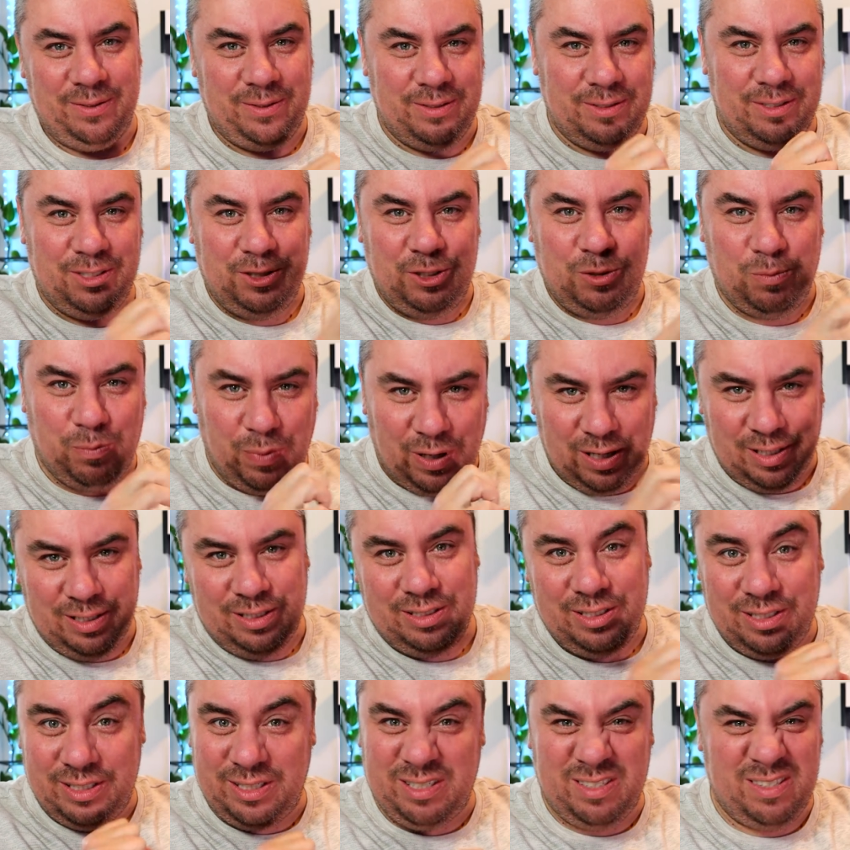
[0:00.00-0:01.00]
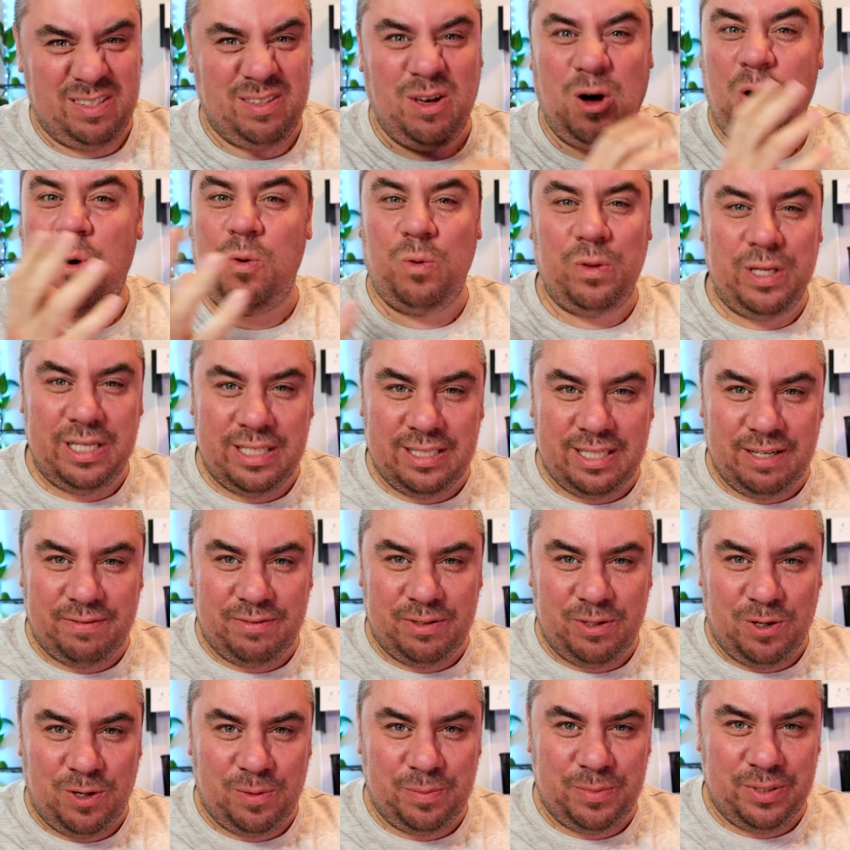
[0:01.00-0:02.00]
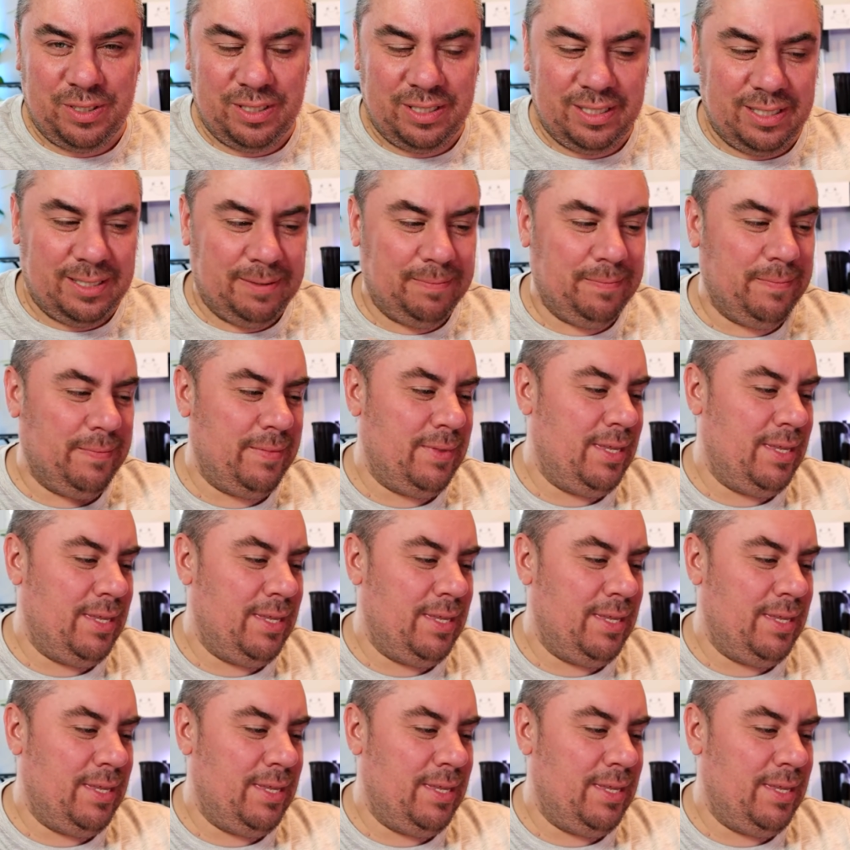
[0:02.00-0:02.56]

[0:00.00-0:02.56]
or just pulse, all these different options.